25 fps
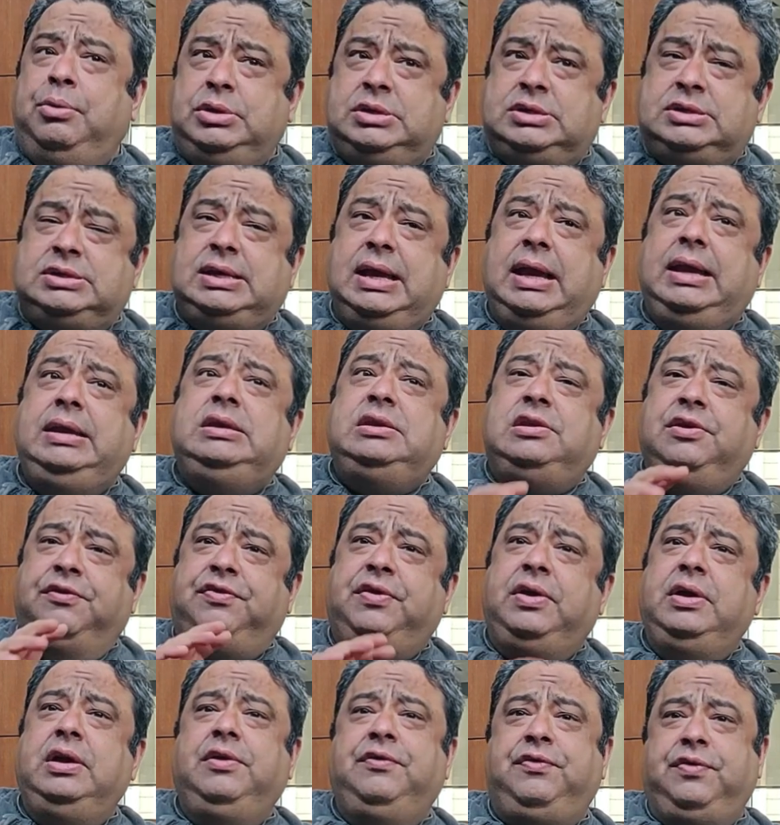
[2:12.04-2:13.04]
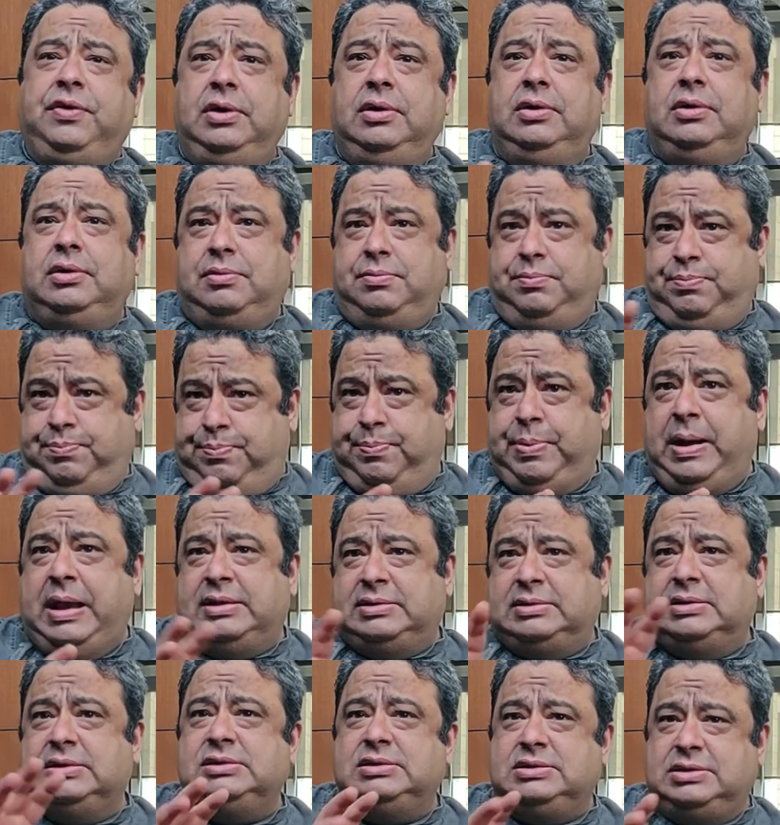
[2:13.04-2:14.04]
would say different
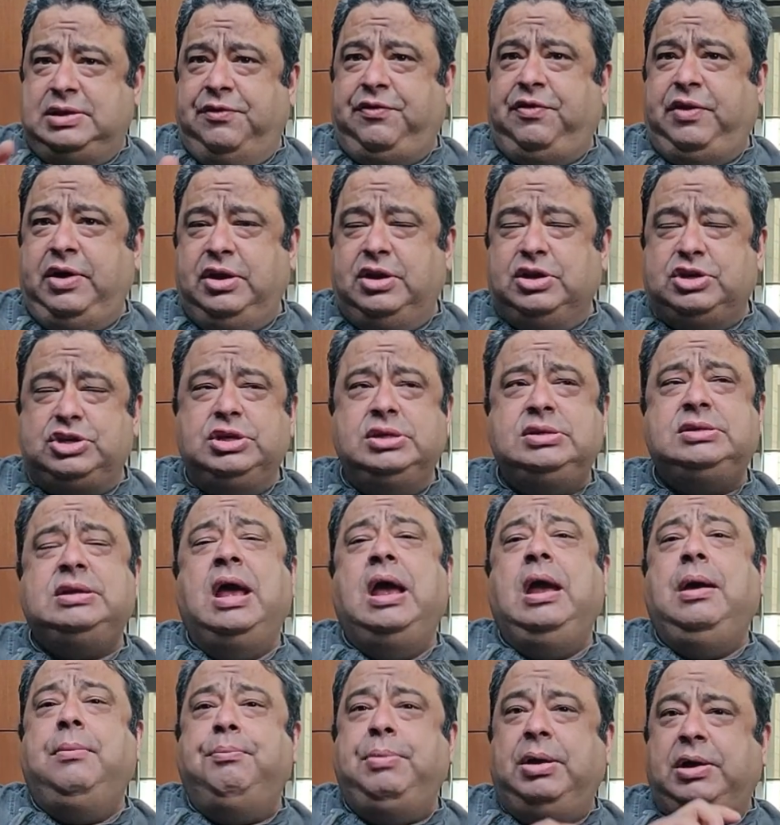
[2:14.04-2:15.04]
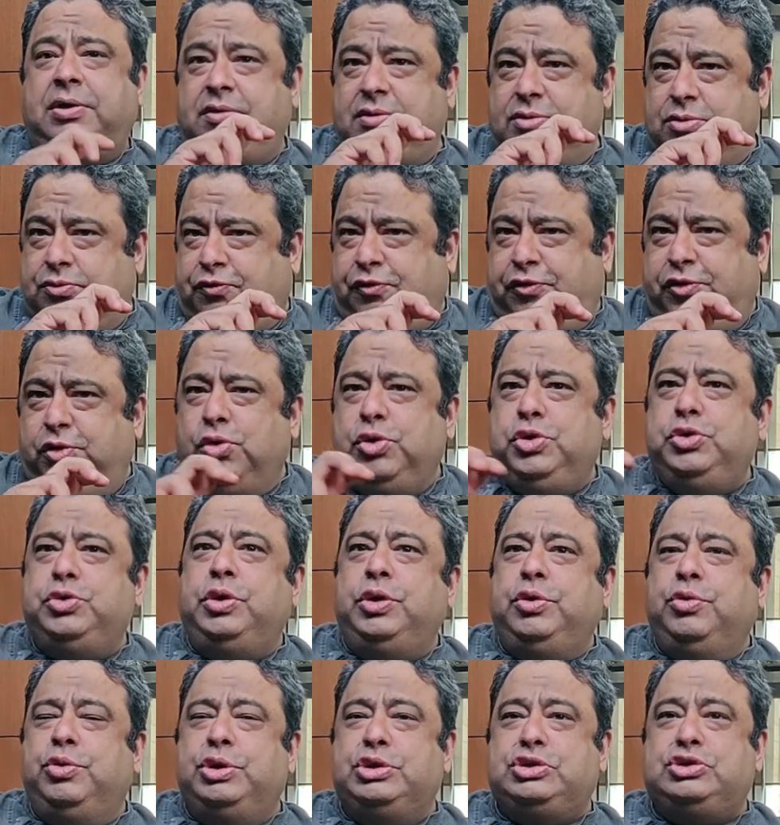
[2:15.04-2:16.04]
places, different dishes, but few
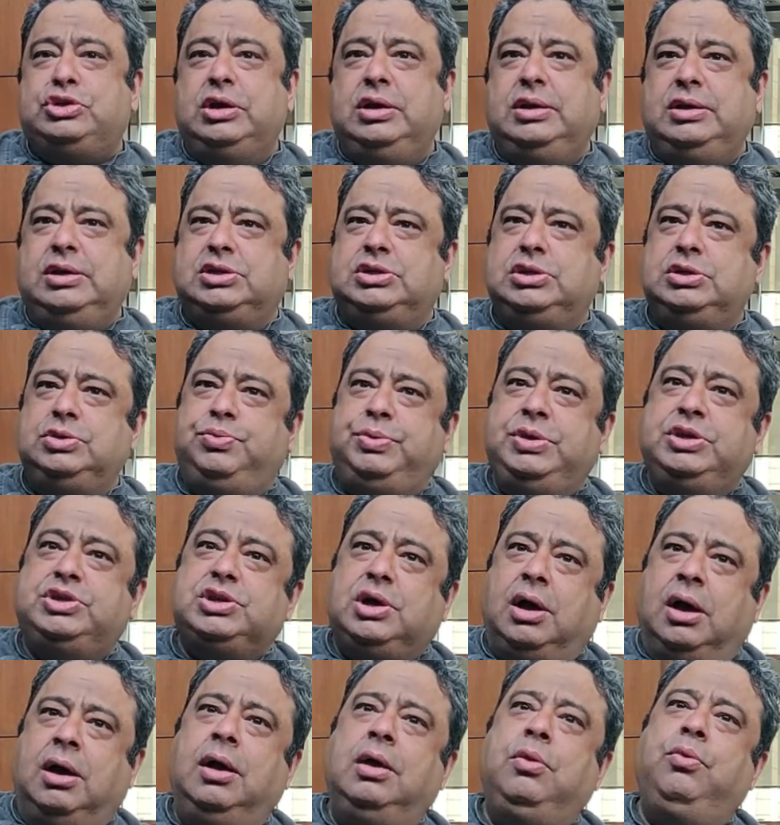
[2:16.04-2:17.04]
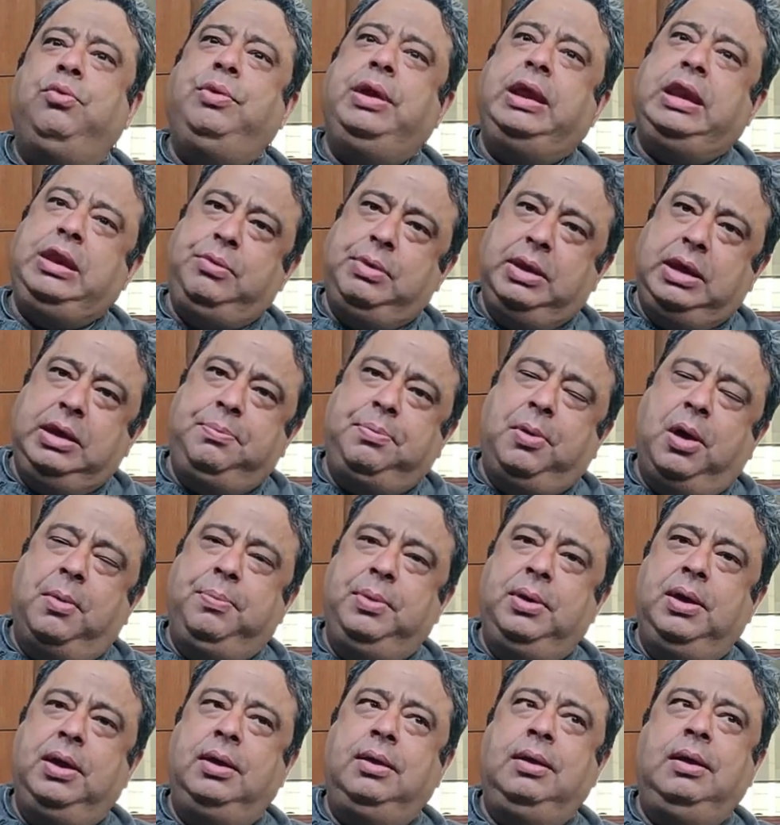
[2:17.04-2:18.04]
universal dishes which are very, very
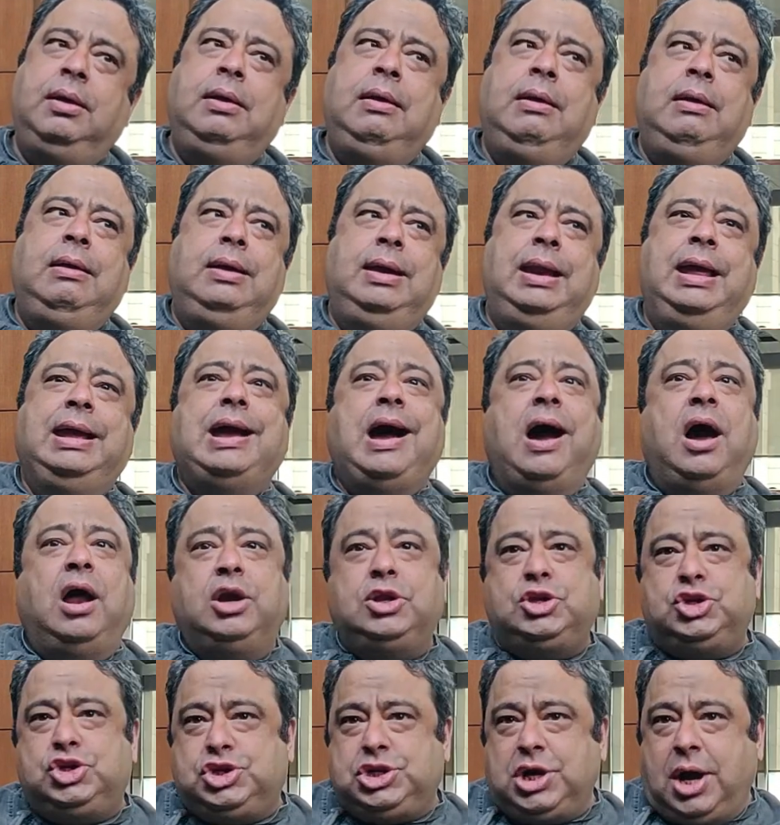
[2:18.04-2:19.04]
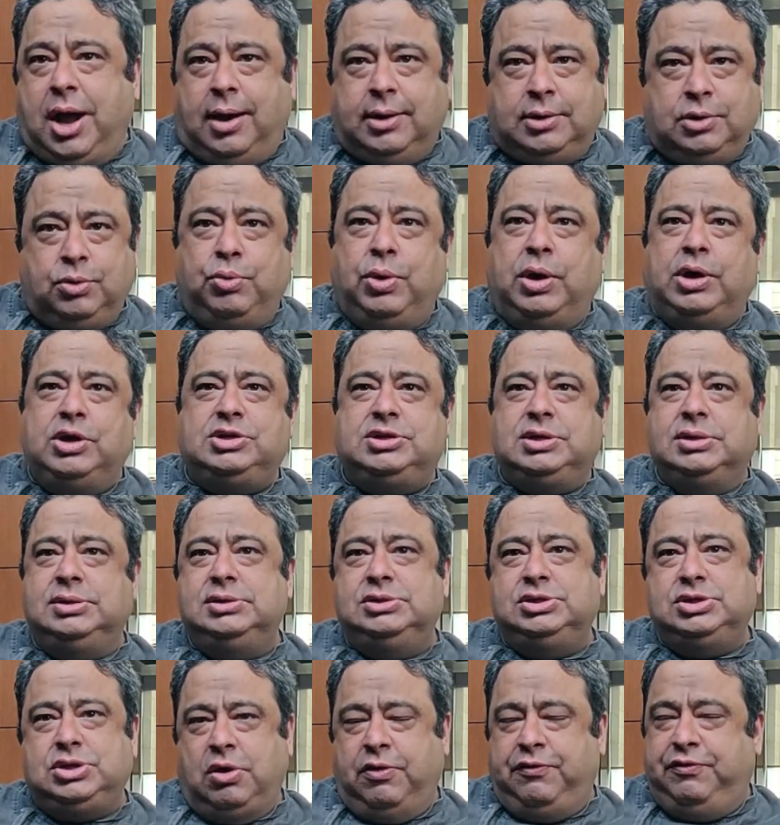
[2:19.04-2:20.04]
popular, like our chaat
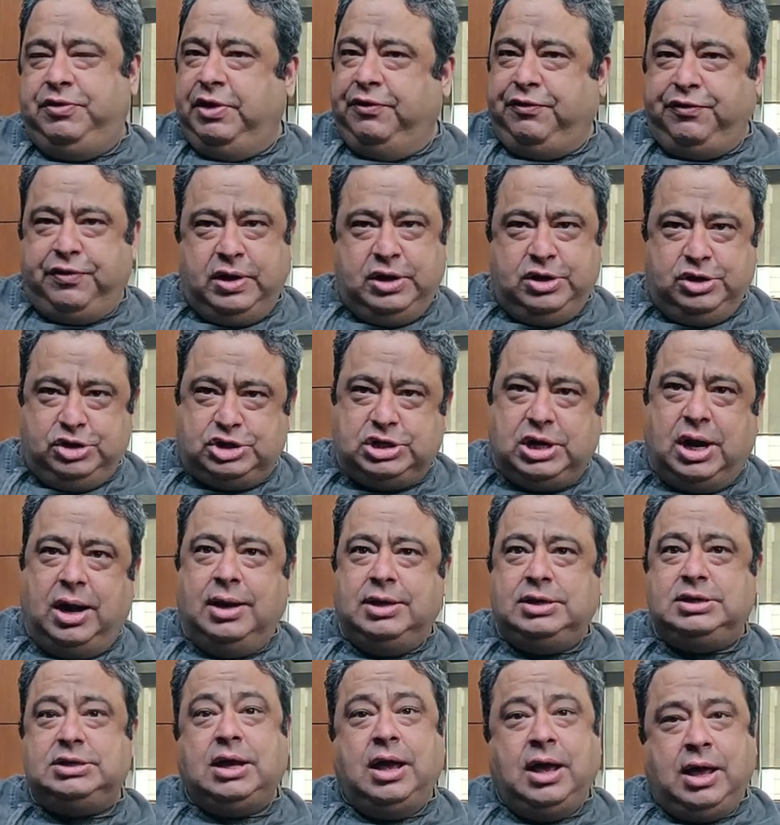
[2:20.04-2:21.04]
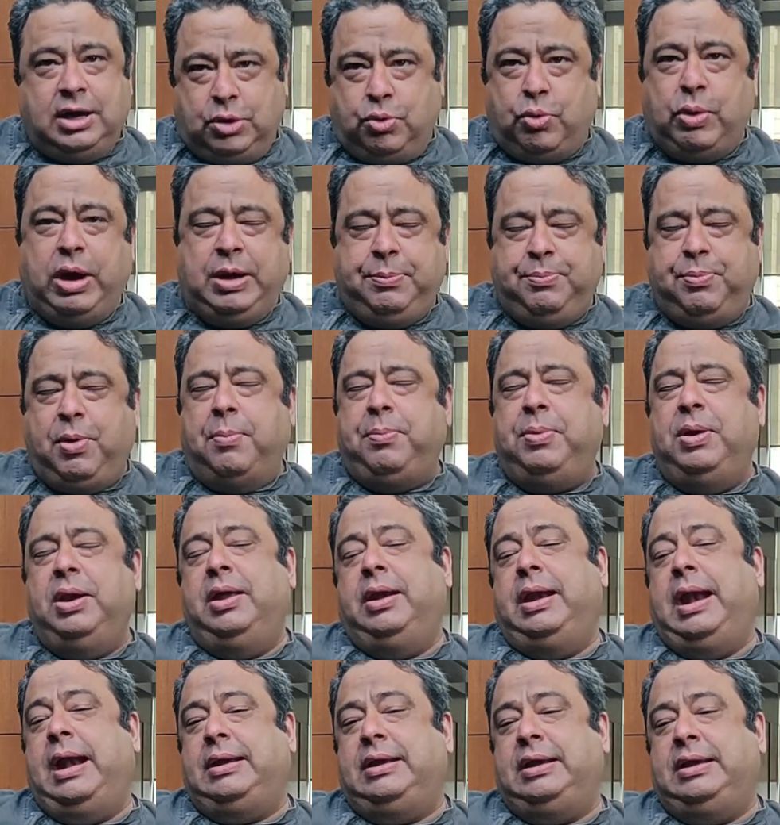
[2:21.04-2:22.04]
versions of different chaats are quite
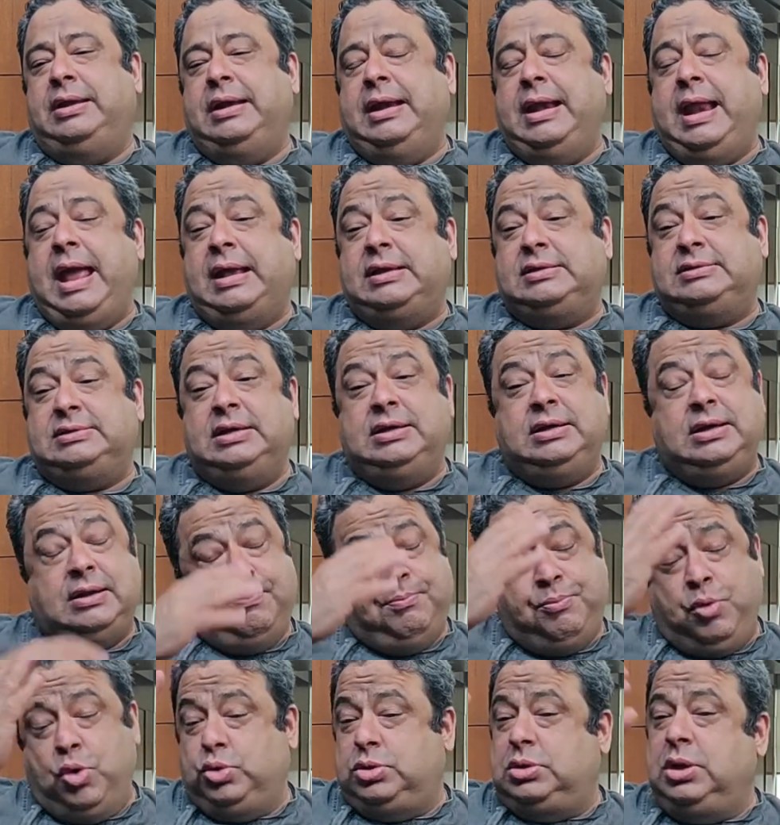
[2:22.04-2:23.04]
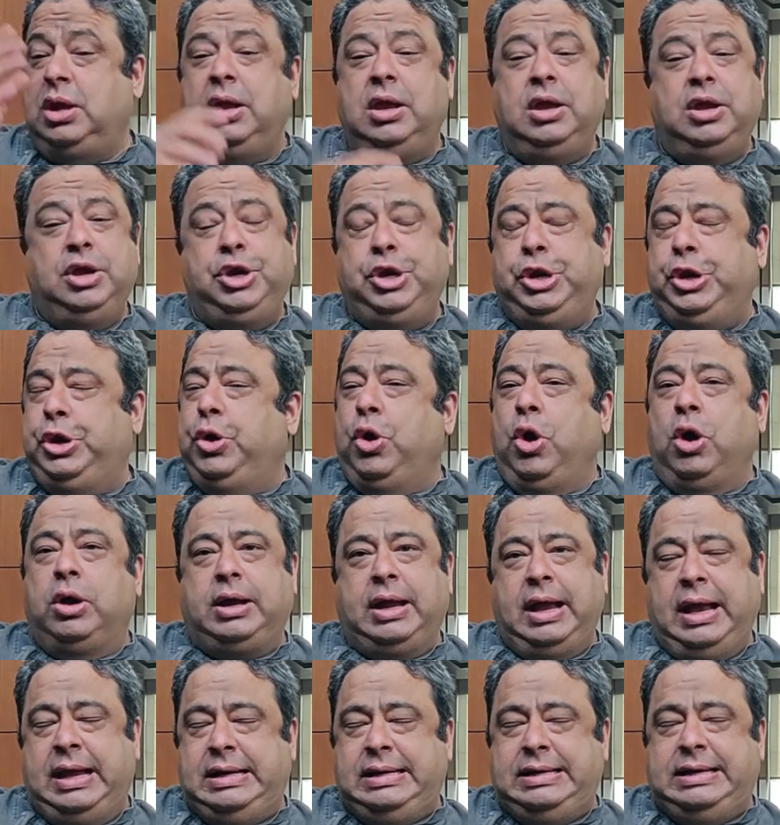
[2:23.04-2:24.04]
popular at Indian accent, both New
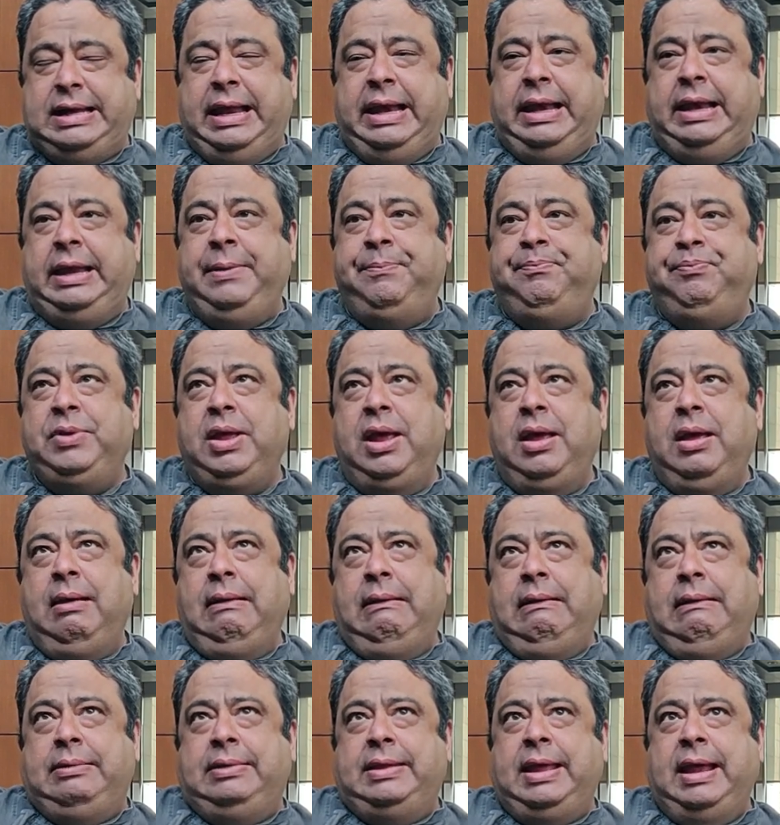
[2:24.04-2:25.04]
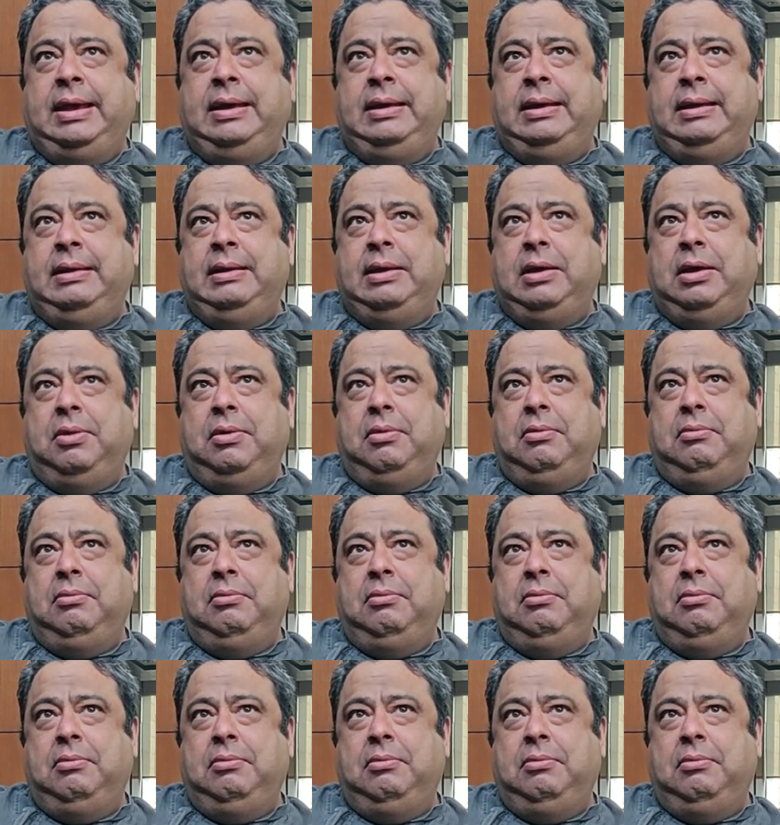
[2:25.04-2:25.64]
York and Delhi. Then